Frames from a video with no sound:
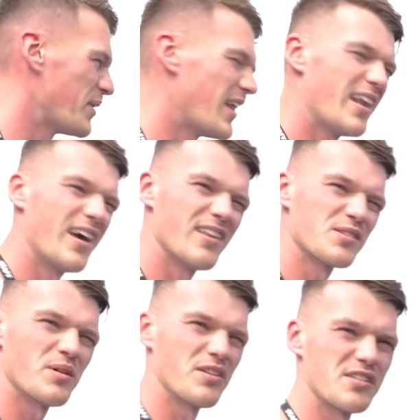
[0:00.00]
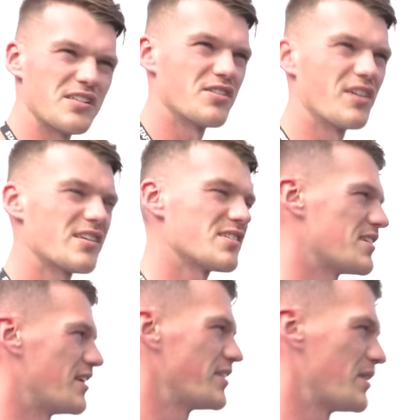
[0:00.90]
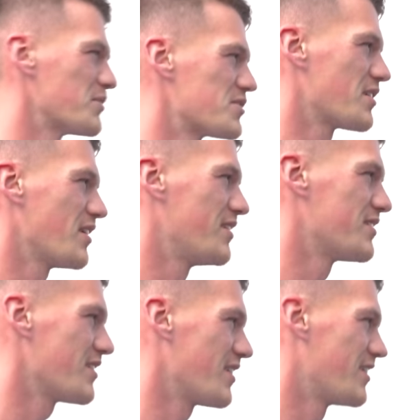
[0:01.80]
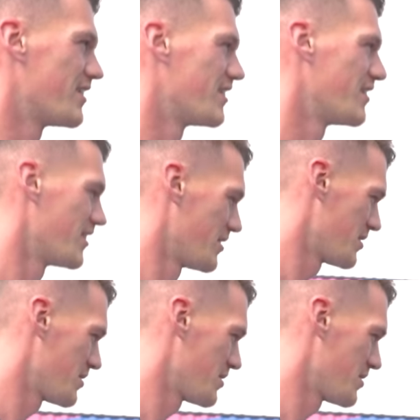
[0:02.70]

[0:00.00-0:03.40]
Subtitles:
in LA, that's why I just need sunglasses now, and then I'm good to go. So, yeah.